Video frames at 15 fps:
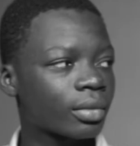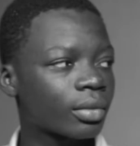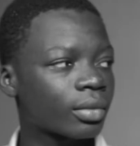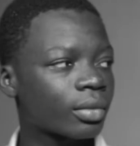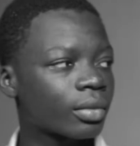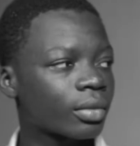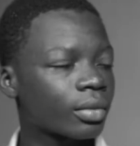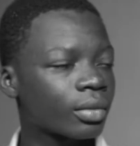
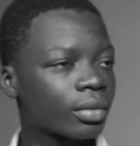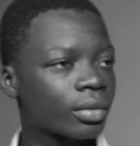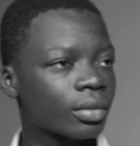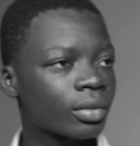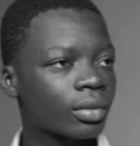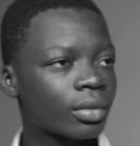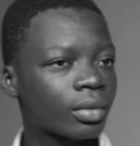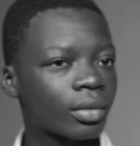
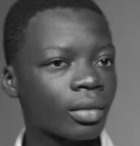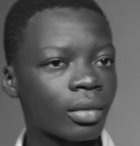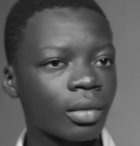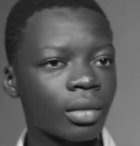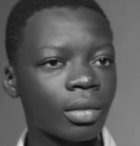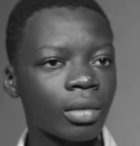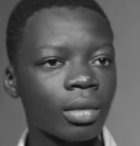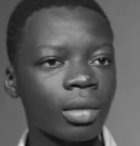
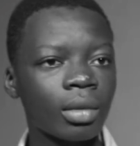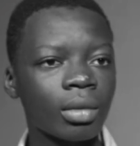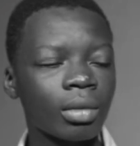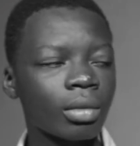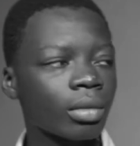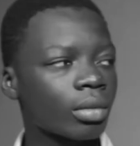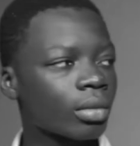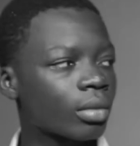
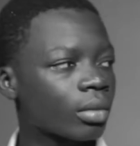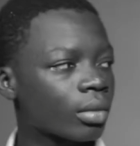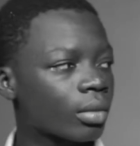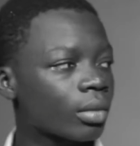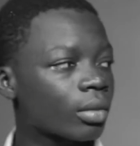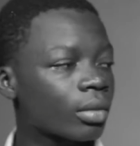(not speaking)